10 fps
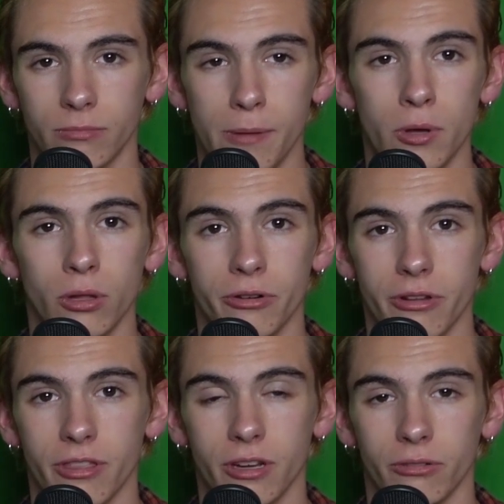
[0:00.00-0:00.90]
Maybe you'll learn
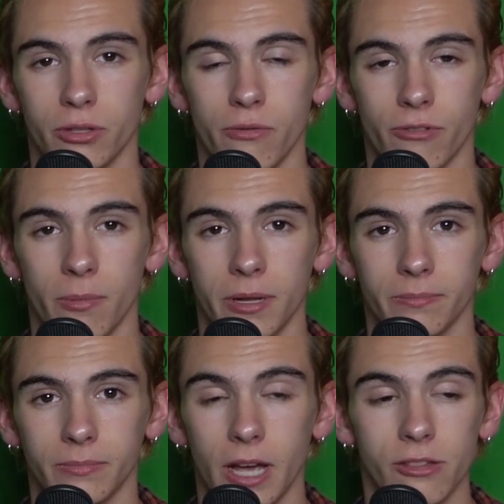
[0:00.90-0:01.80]
a thing or two from it.
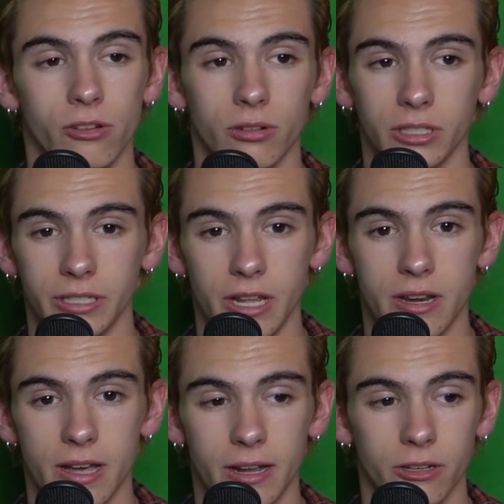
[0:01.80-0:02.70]
I certainly did,
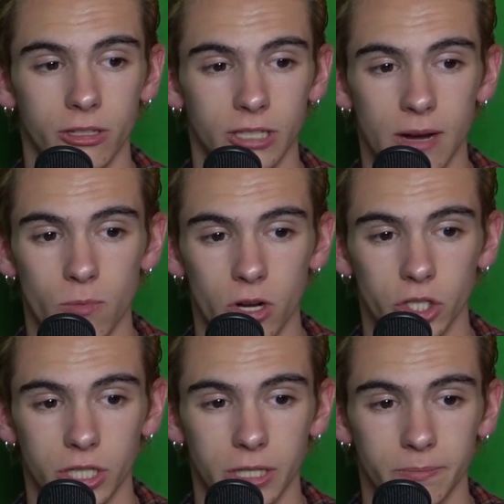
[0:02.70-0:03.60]
and I had a good time
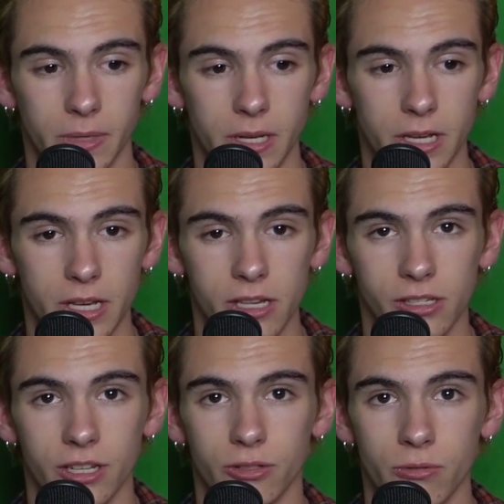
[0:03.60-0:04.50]
watching it.
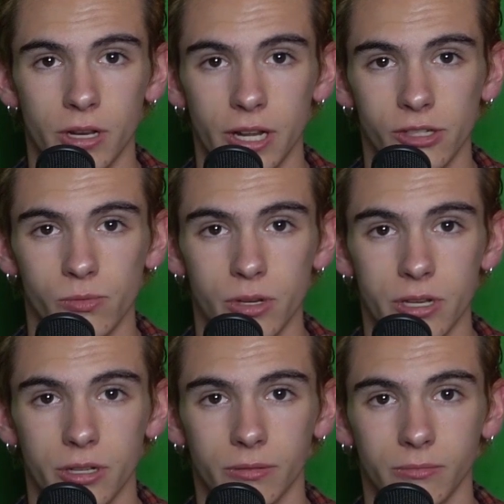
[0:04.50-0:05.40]
Stay tuned to next
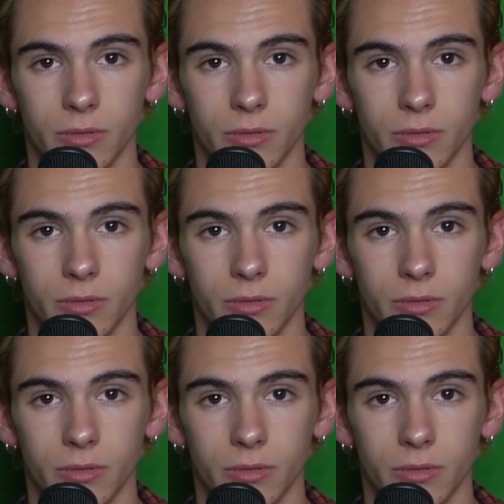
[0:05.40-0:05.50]
week.